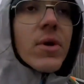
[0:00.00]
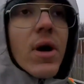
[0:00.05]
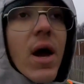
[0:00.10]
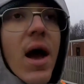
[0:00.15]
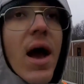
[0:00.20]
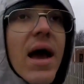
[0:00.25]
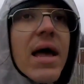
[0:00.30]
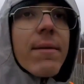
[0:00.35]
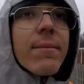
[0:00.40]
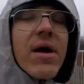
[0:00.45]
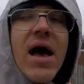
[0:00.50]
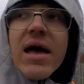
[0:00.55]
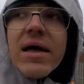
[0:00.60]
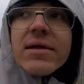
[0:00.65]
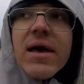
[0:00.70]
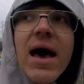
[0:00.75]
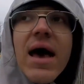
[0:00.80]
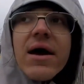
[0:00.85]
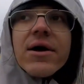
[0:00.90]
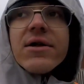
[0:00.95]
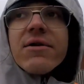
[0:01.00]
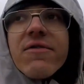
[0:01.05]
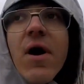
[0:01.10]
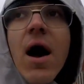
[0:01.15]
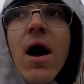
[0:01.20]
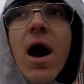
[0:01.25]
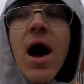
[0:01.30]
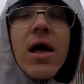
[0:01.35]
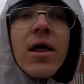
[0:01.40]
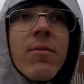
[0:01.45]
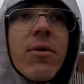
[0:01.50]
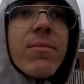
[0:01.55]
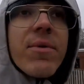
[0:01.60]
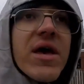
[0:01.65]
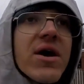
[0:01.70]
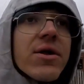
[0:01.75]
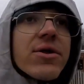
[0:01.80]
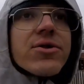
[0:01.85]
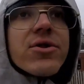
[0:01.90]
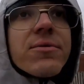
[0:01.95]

Alright, I'm kind of tired of automobiles.